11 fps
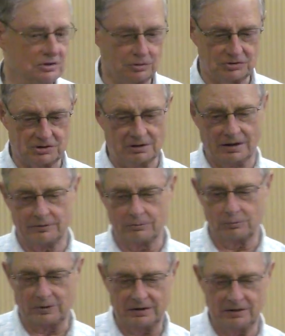So it's another
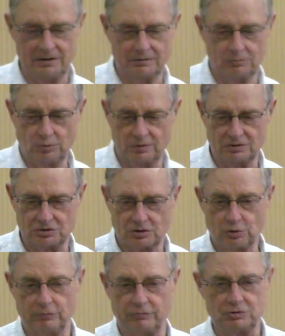way in which
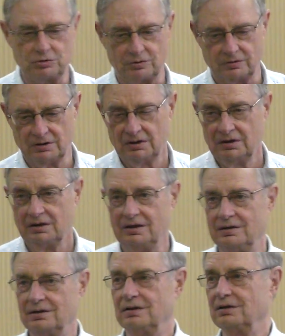curvature
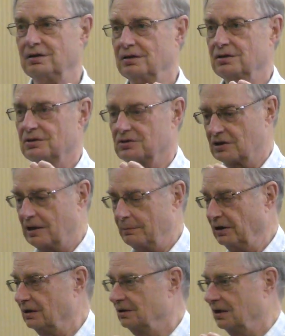is
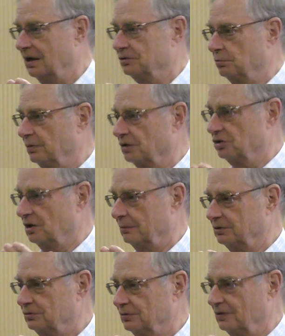coming into algebraic
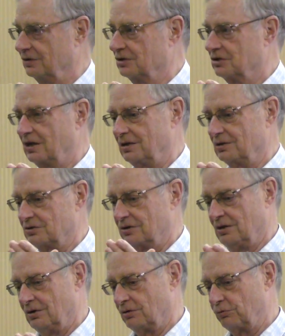geometry, in this case
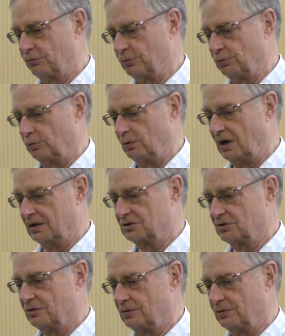through Hodge
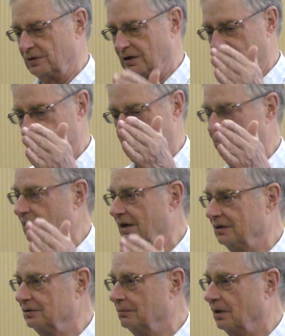theory as
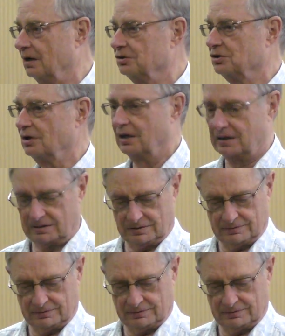applied to moduli.